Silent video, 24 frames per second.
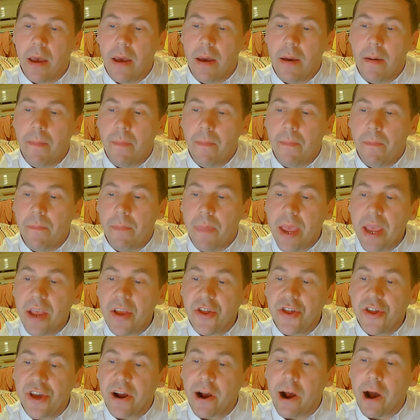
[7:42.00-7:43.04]

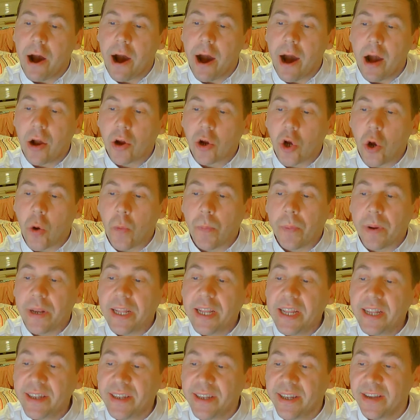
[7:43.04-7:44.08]
major are
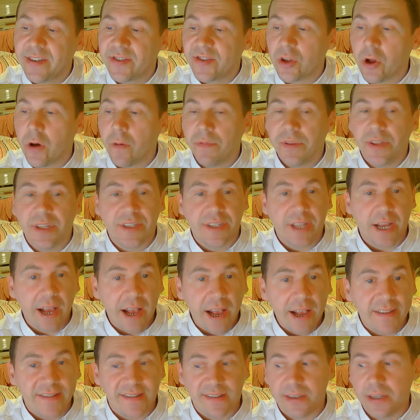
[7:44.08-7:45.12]
completeness of the
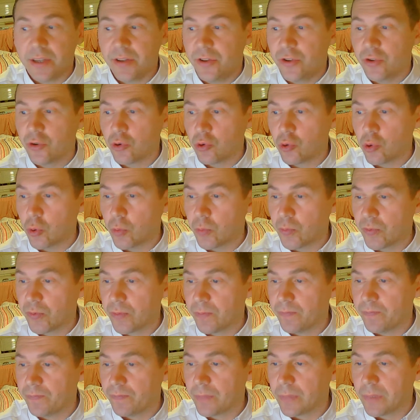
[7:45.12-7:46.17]
task in the group
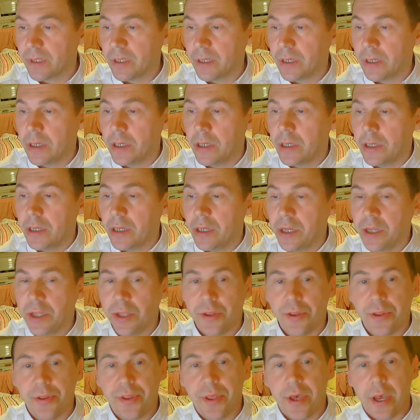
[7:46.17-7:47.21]

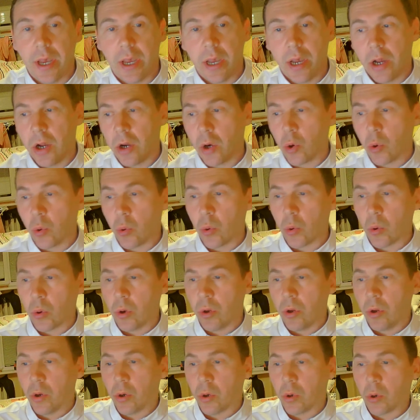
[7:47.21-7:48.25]
in the
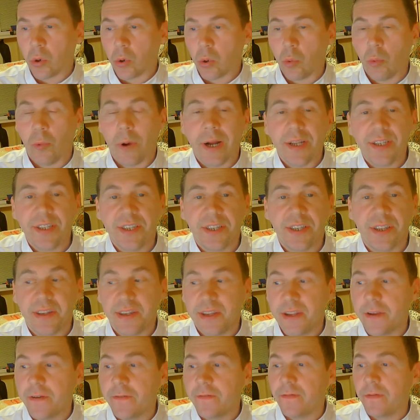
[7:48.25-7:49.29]

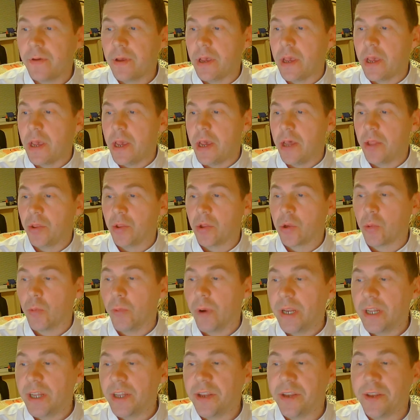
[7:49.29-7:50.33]
quantitative and
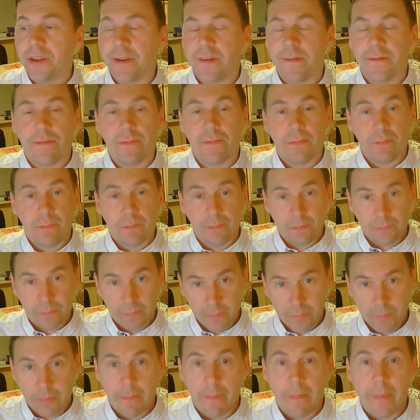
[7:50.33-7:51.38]
qualitative
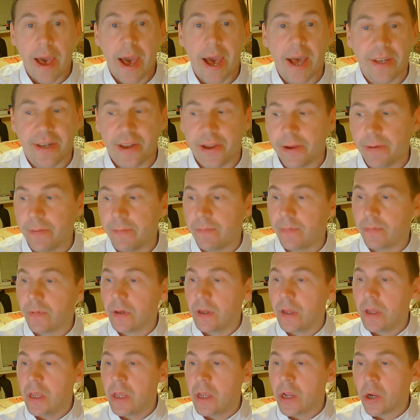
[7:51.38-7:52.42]
manner.
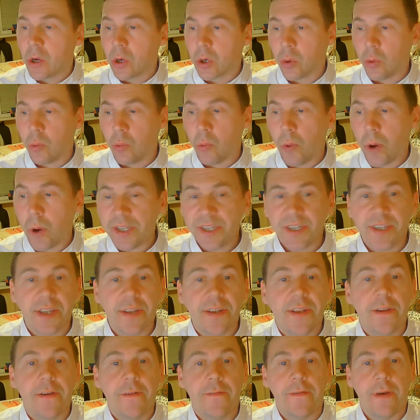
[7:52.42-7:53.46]

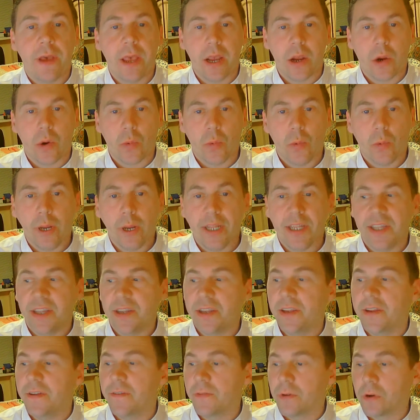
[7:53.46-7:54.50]
Quantitative and
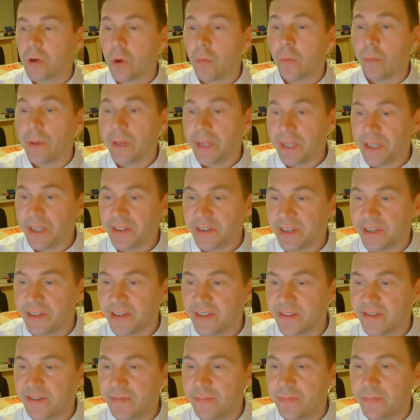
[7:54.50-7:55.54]
qualitative
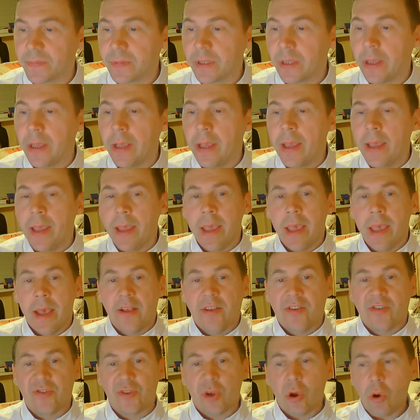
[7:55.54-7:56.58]
completeness.
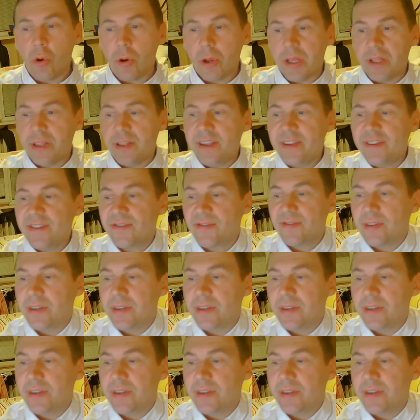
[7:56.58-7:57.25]
So this